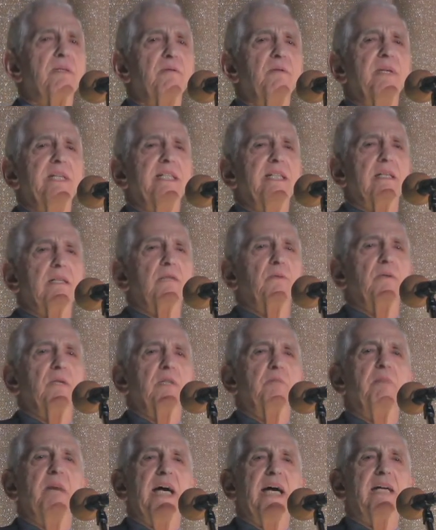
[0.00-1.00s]
we dealt with,
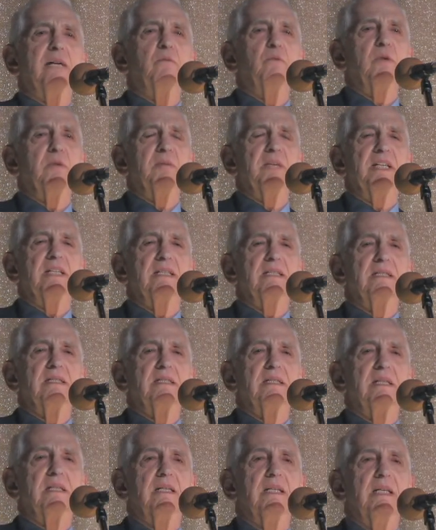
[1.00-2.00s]
man and woman,
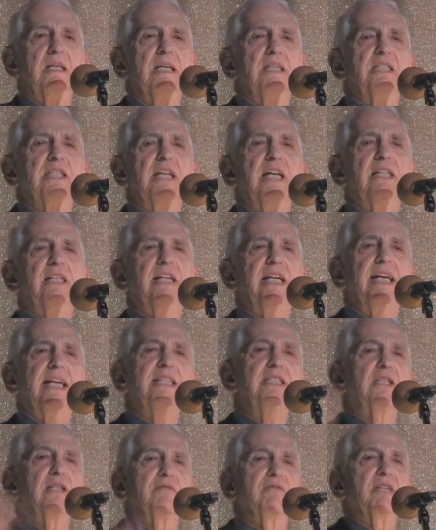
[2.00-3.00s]
said to
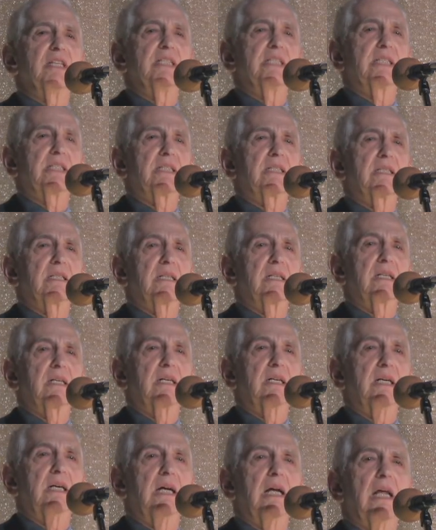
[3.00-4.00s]
each of us,
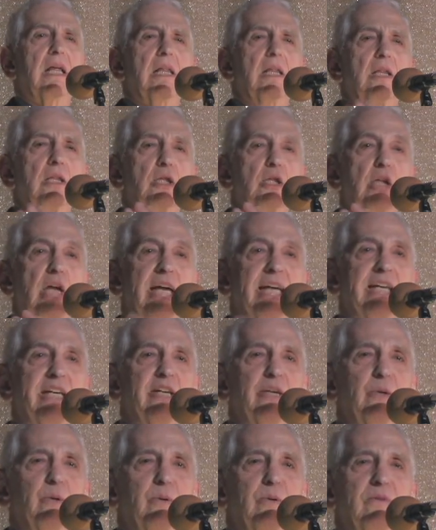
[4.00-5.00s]
thank
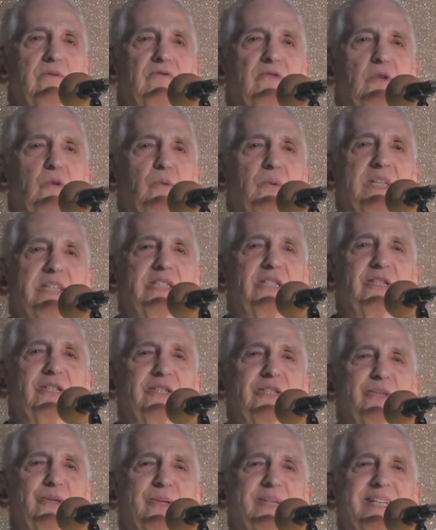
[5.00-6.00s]
you for what you're
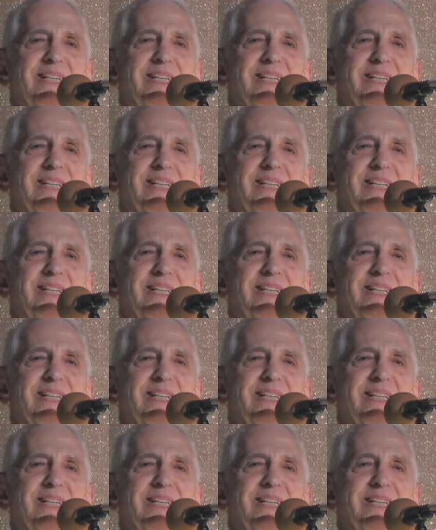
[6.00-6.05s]
doing.